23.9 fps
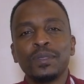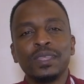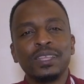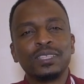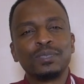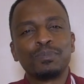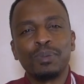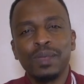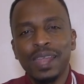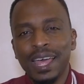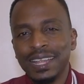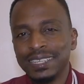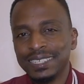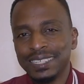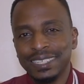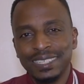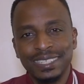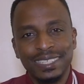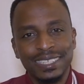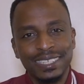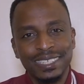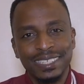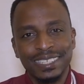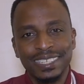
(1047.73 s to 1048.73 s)
It's planting
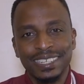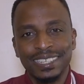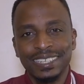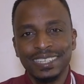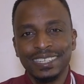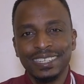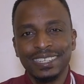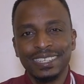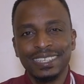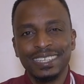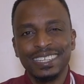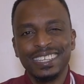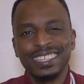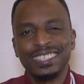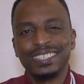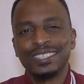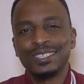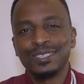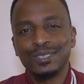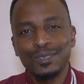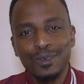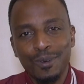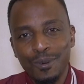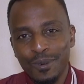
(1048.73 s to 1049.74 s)
season, it's
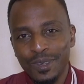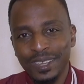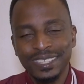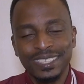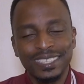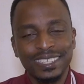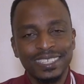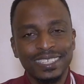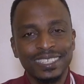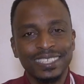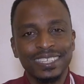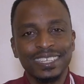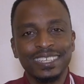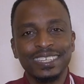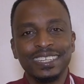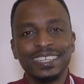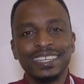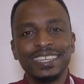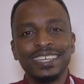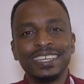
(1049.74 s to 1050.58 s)
sowing season.